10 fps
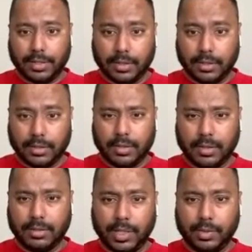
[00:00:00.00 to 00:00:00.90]

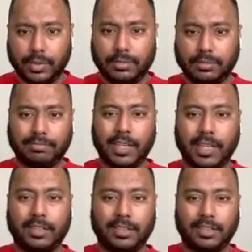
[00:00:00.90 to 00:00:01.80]
Oh, you know what?
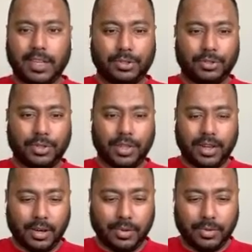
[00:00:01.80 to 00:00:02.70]
Let's do that now.